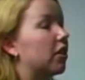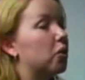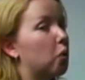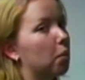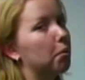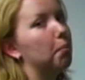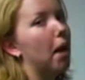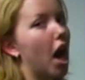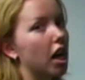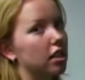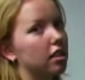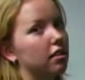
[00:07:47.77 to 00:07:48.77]
the normal
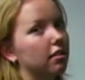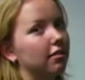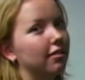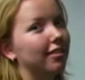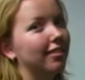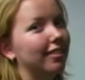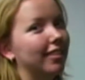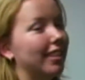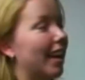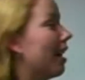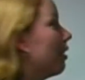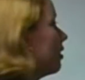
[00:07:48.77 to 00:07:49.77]
box.
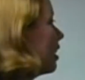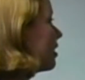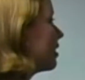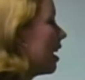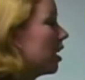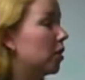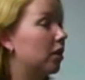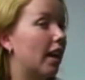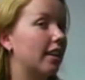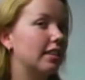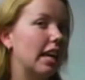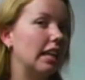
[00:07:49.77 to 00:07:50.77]
Now, let's say you
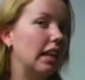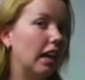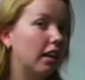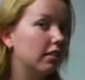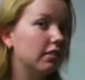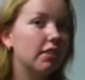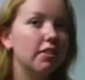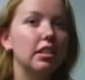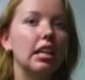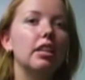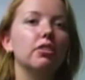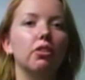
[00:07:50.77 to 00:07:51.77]
like dating
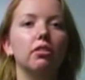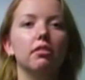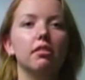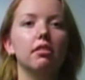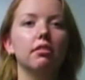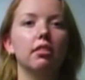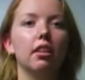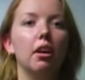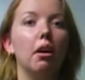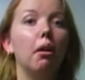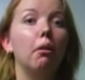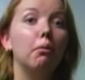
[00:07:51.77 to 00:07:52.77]
15 year olds.
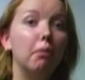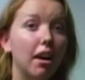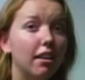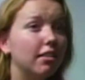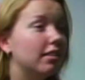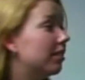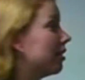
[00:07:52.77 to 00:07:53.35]
Well,